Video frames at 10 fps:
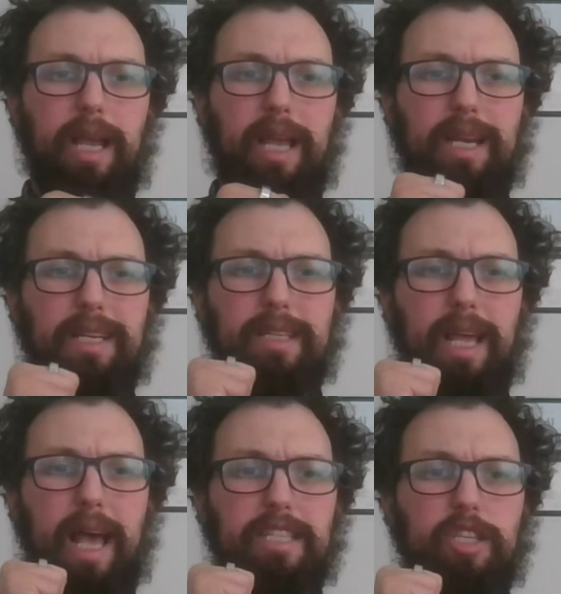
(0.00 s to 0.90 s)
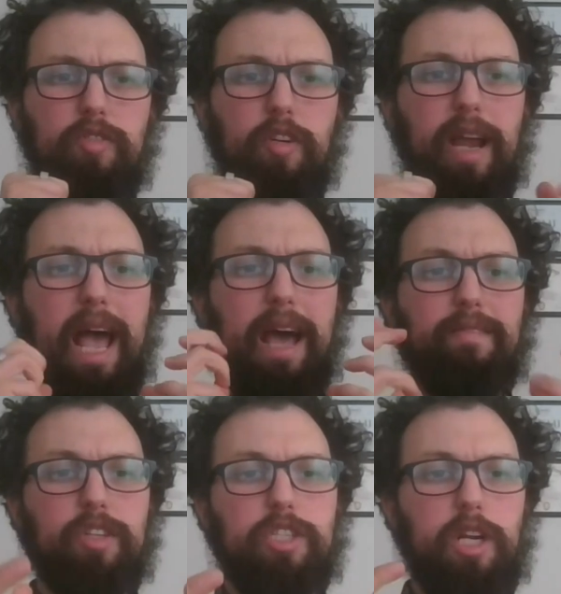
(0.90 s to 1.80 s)
And it has this very
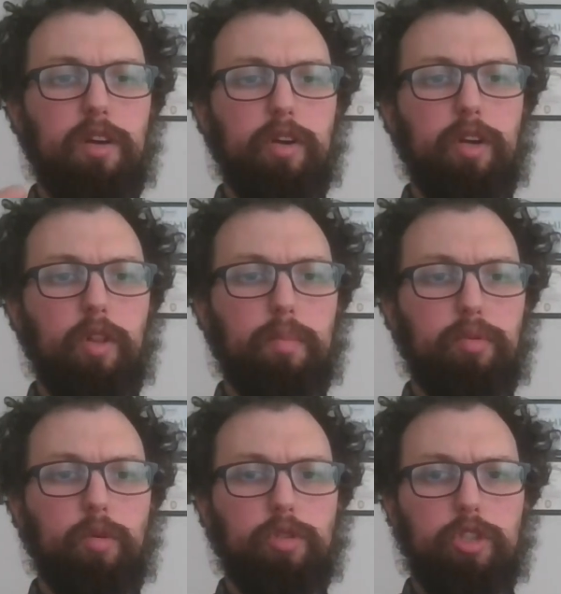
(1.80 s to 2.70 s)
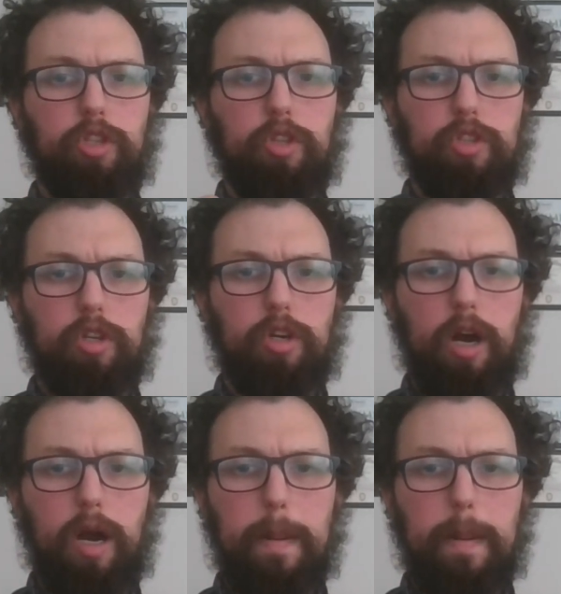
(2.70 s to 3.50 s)
adversarial approach to the scar.